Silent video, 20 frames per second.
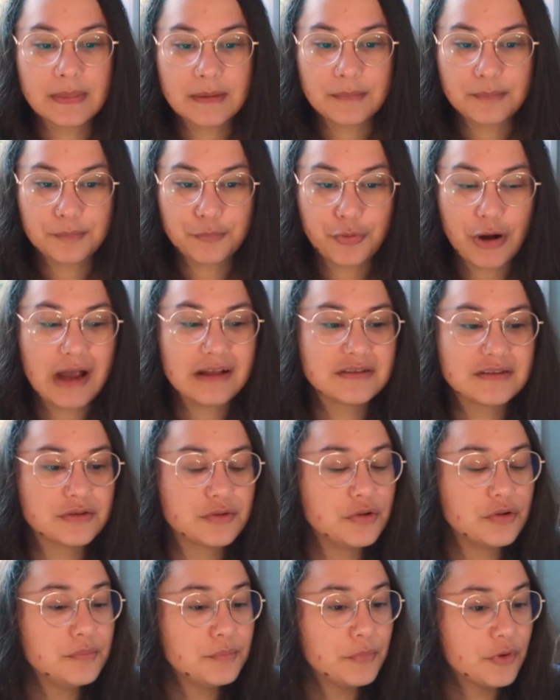
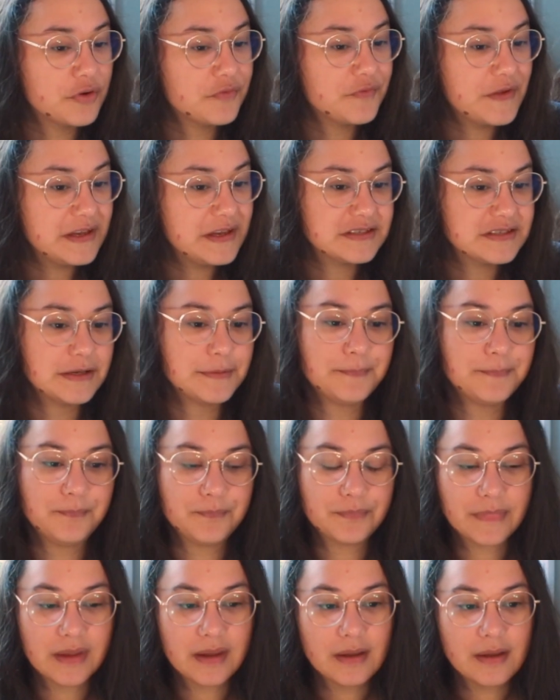practical motivation.
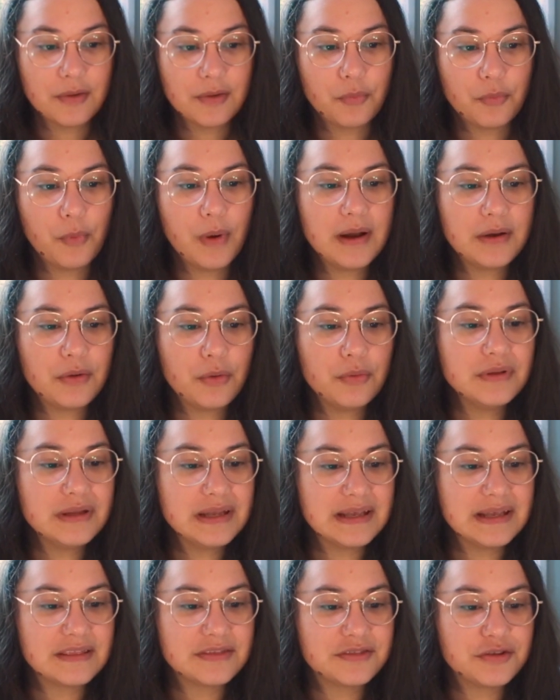
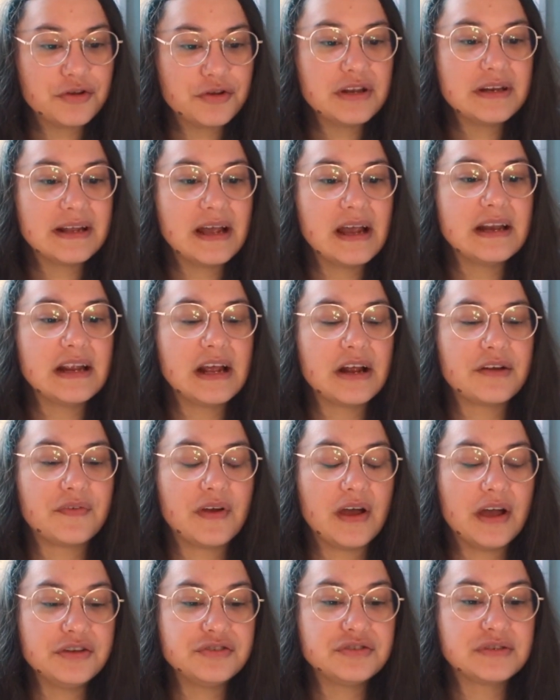Only in 39 out of
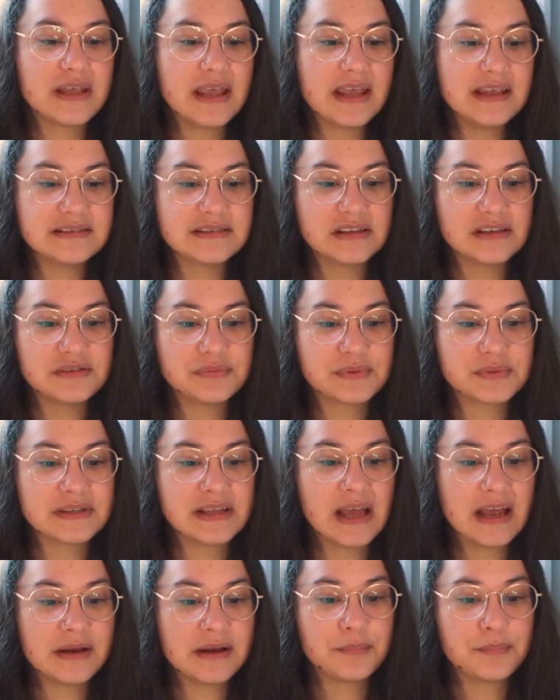100 cases was an
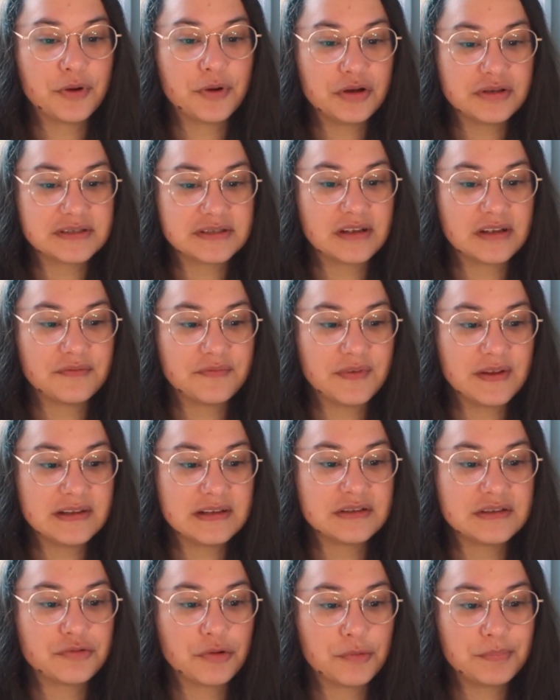item purchased on
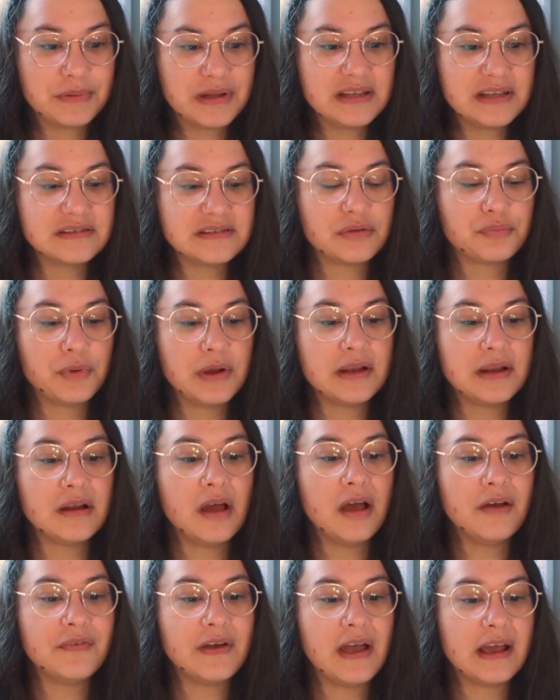Vinted to replace a
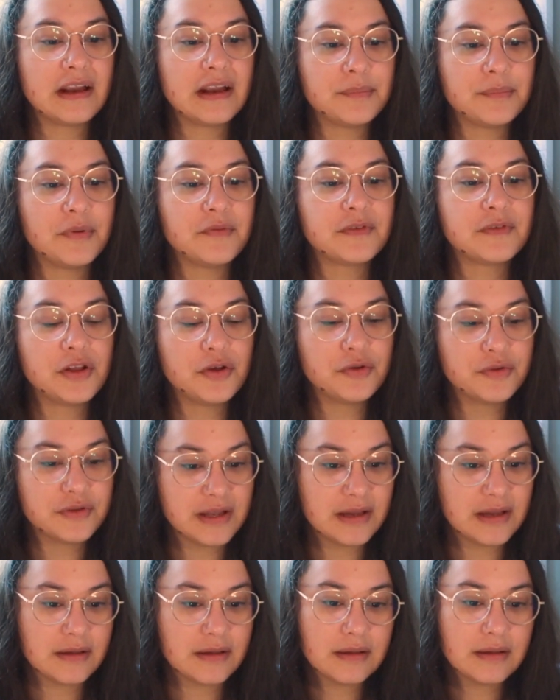written-off item of
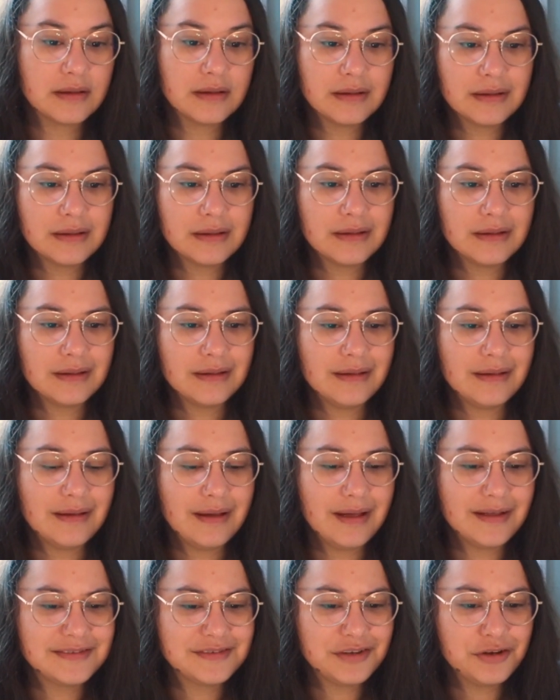clothing.
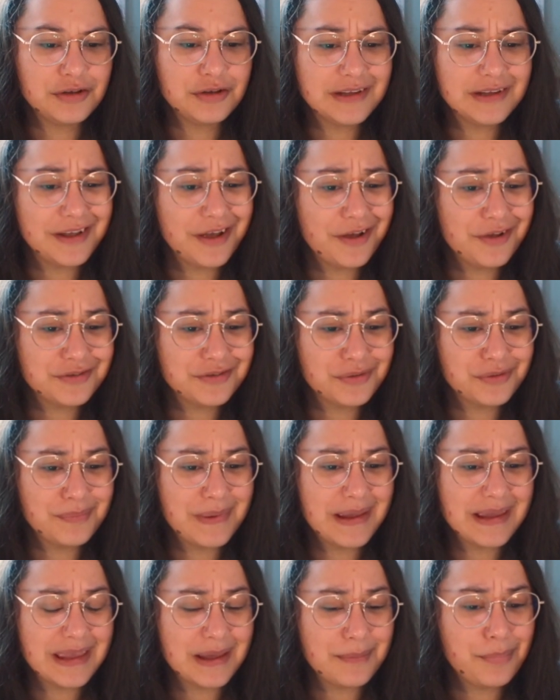I certainly also
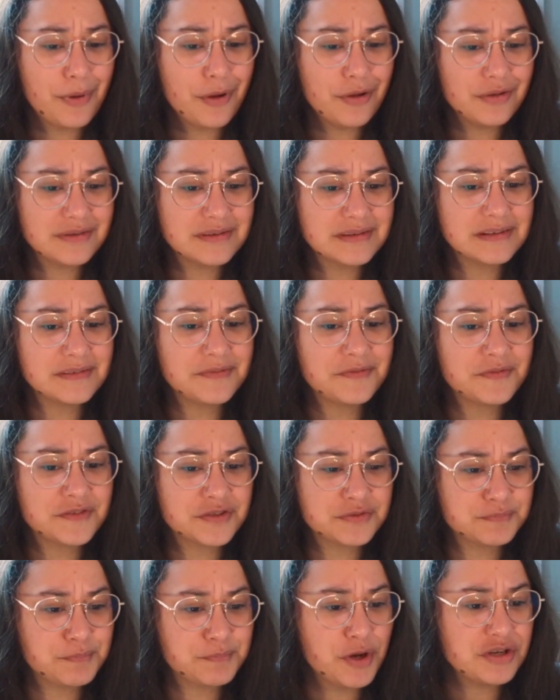make impulsive
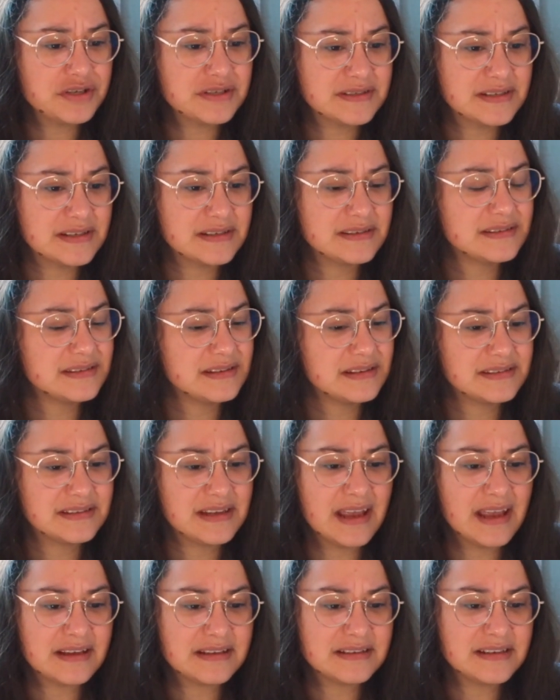purchases, says
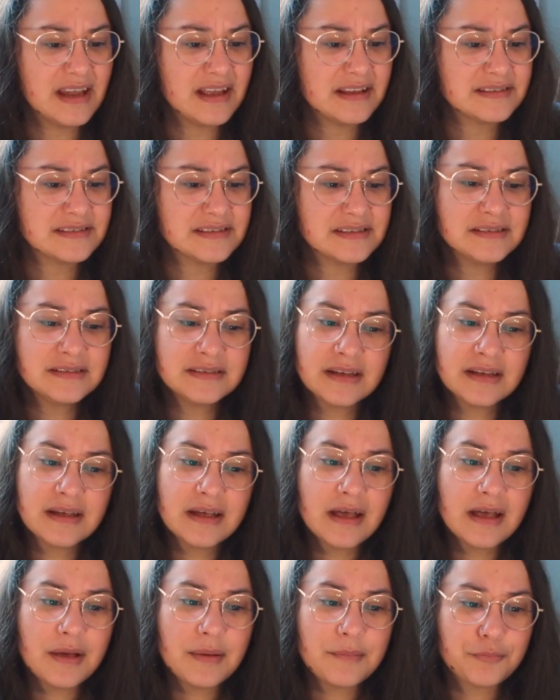
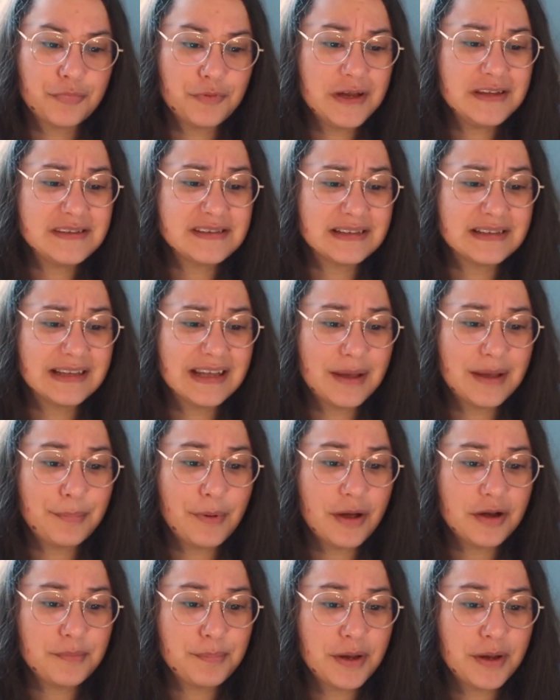Janssen. Recently, I
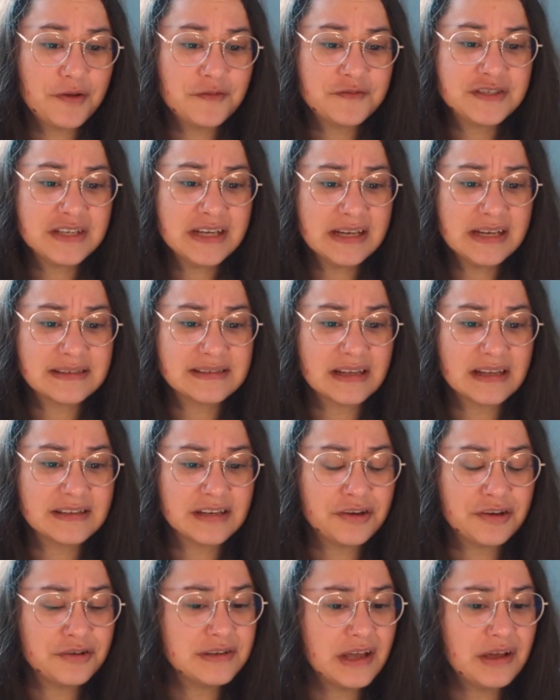bought a pair of jeans that
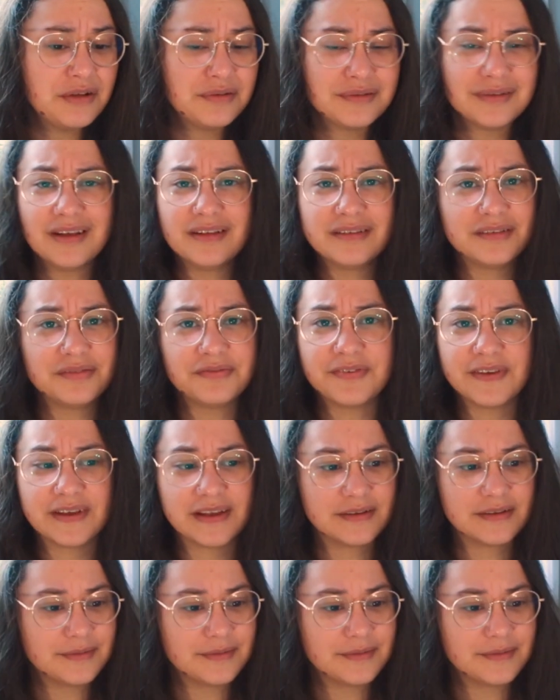turned out not to fit.